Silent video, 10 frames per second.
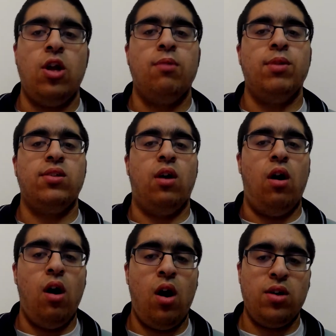elements are
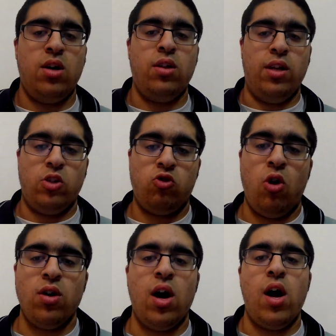harder, they're
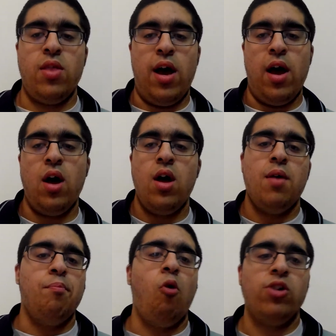stronger, they're
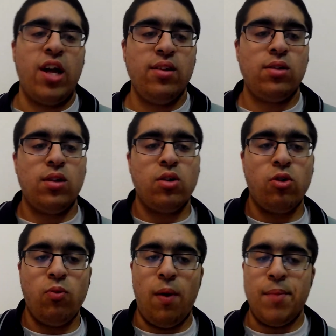more dense than
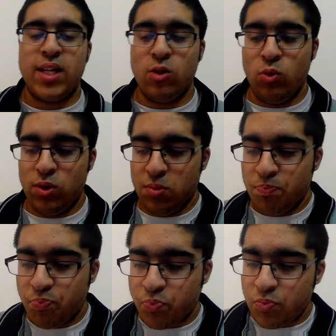group 1 metals,
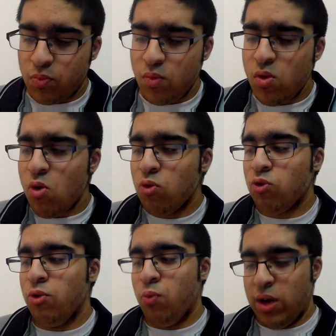
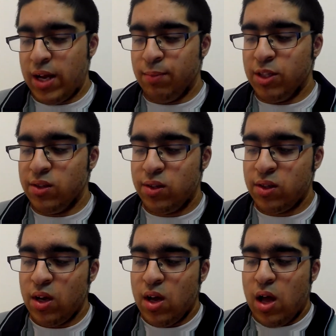group 1
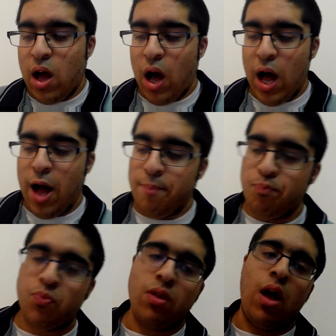elements.
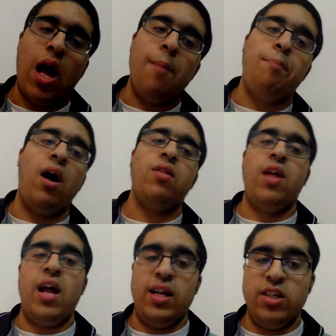But
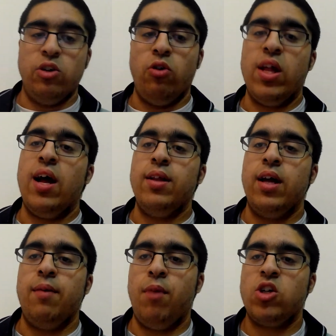
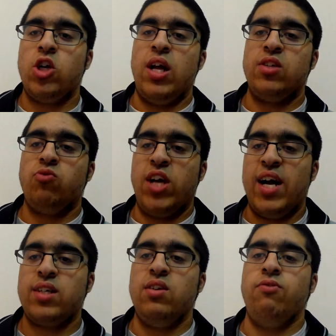they're much less
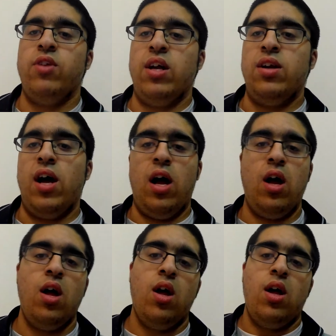reactive than
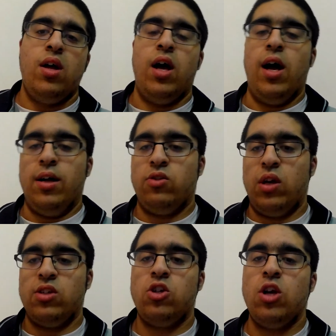
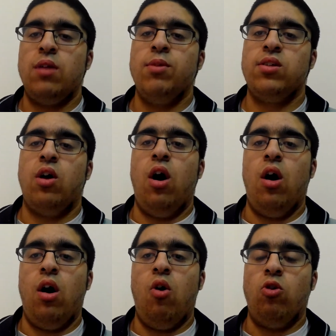transition elements
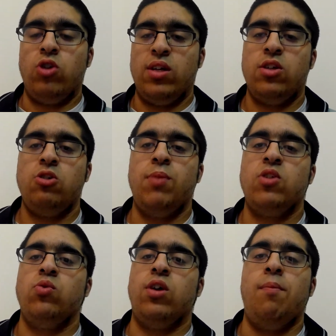or transition
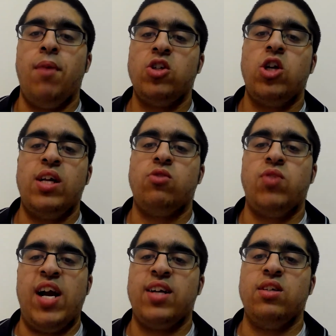metals are much less
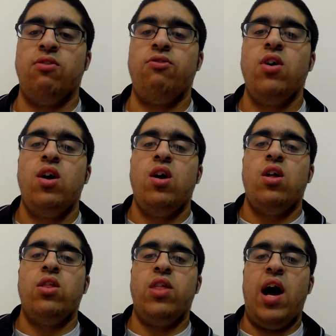reactive
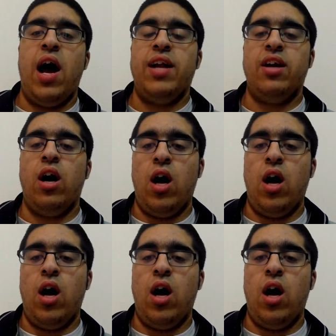than